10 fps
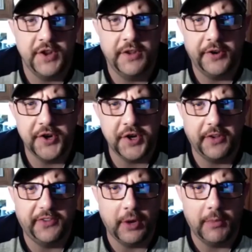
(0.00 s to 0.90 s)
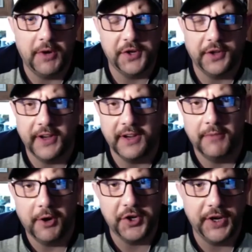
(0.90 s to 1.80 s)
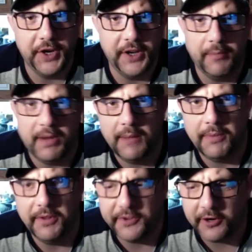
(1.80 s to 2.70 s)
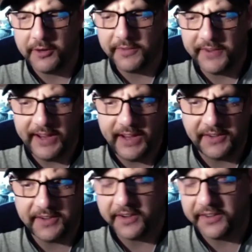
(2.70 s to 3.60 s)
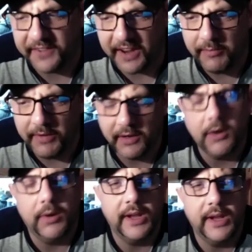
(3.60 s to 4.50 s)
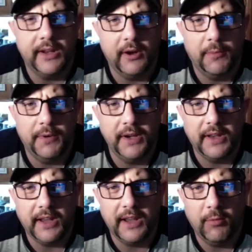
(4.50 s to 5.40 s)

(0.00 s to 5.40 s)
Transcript: usually so much like emotion and pomp and circumstance and excitement going into opening day.